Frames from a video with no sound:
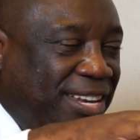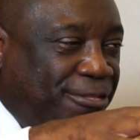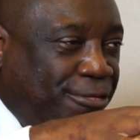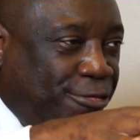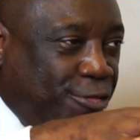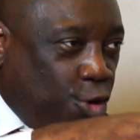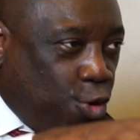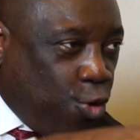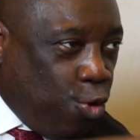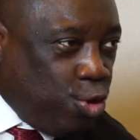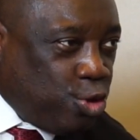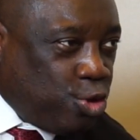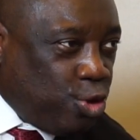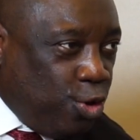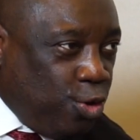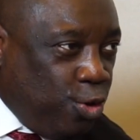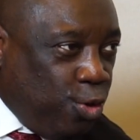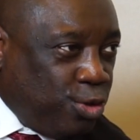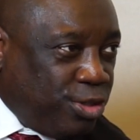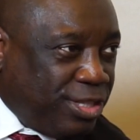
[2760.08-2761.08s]
focus
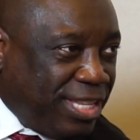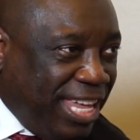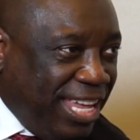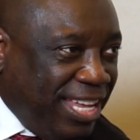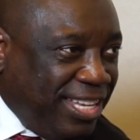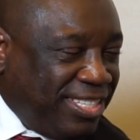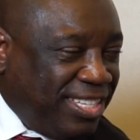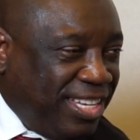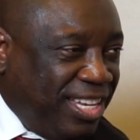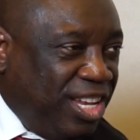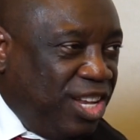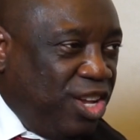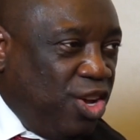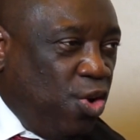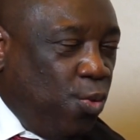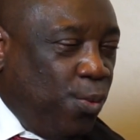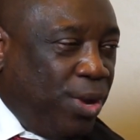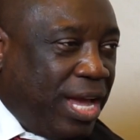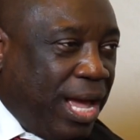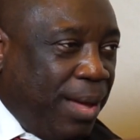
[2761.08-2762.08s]
on those things.
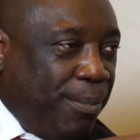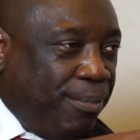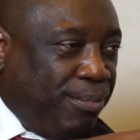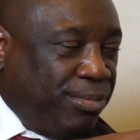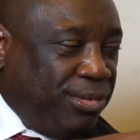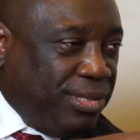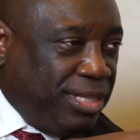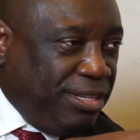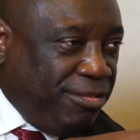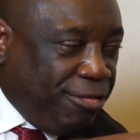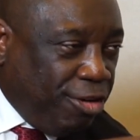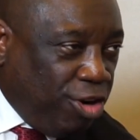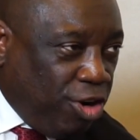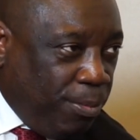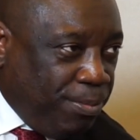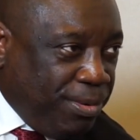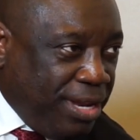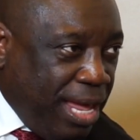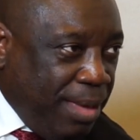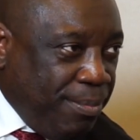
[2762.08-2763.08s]
We can
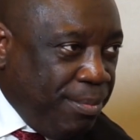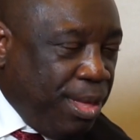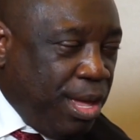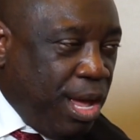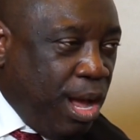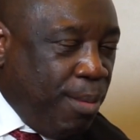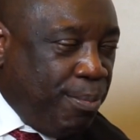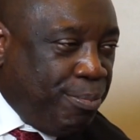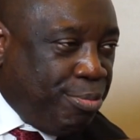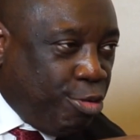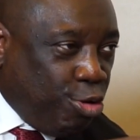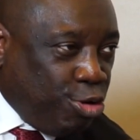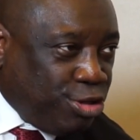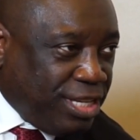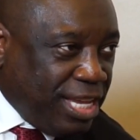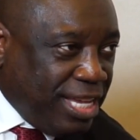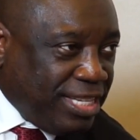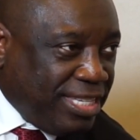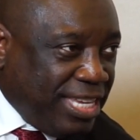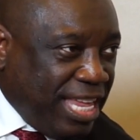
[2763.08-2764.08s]
develop them,
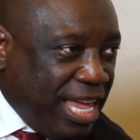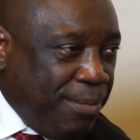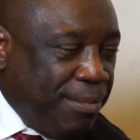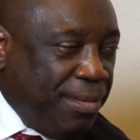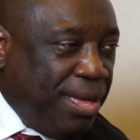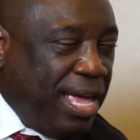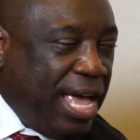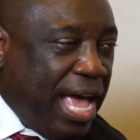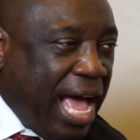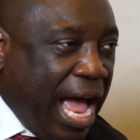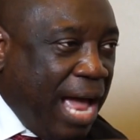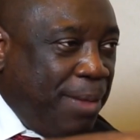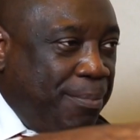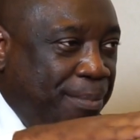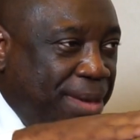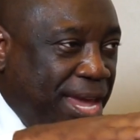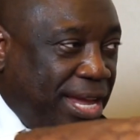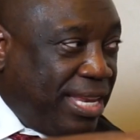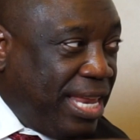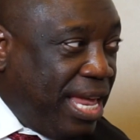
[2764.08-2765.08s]
process them,
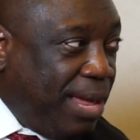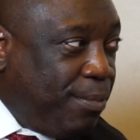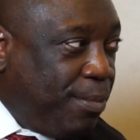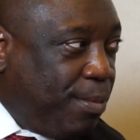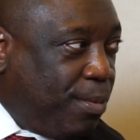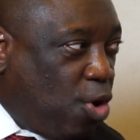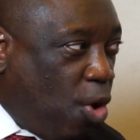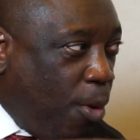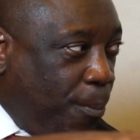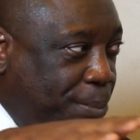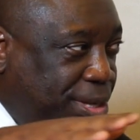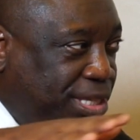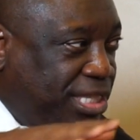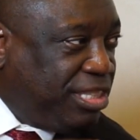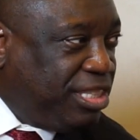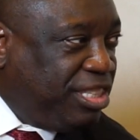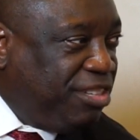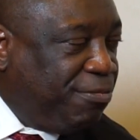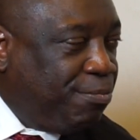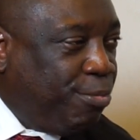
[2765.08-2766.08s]
and make them
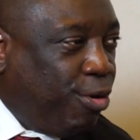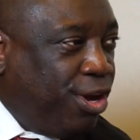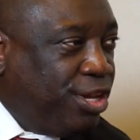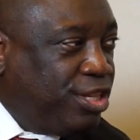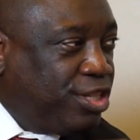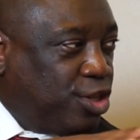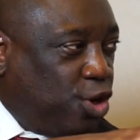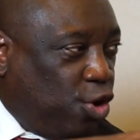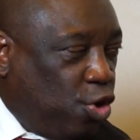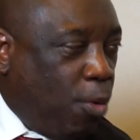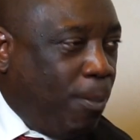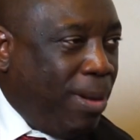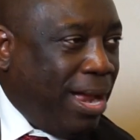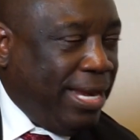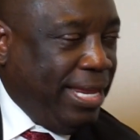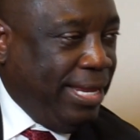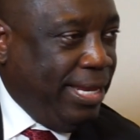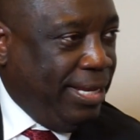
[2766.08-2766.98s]
competitive points globally.